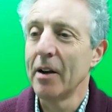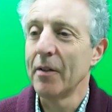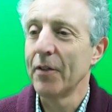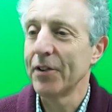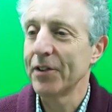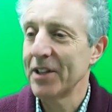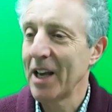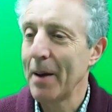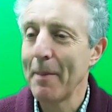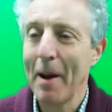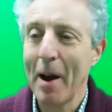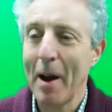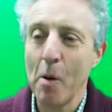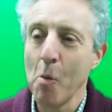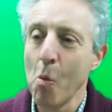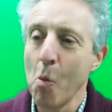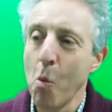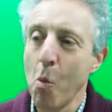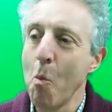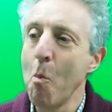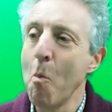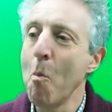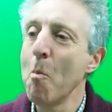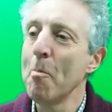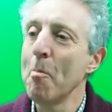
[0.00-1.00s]
somehow
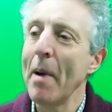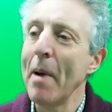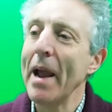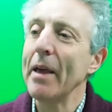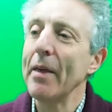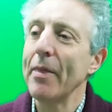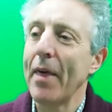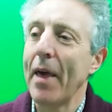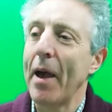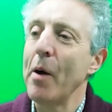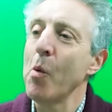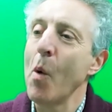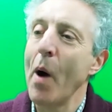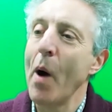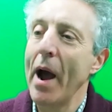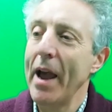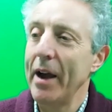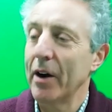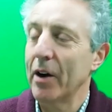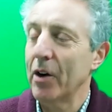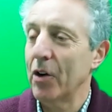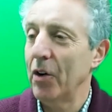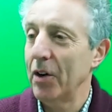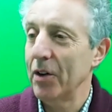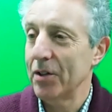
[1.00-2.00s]
make their
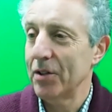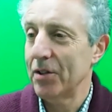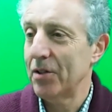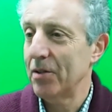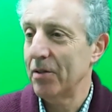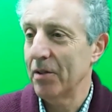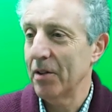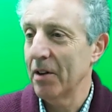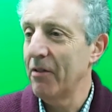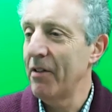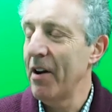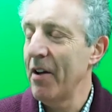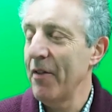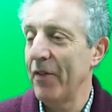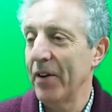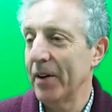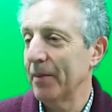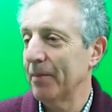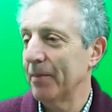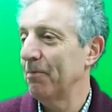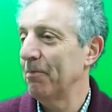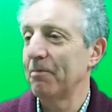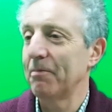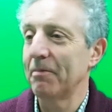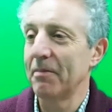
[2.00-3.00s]
way across the
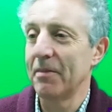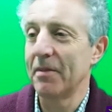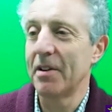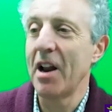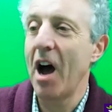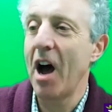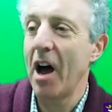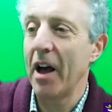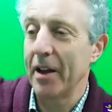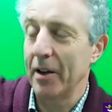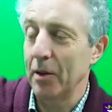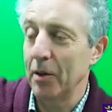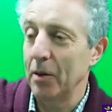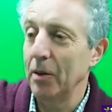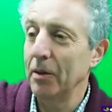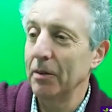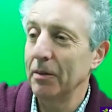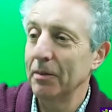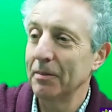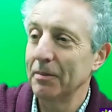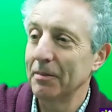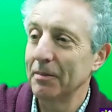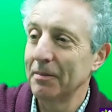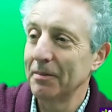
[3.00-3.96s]
river Nile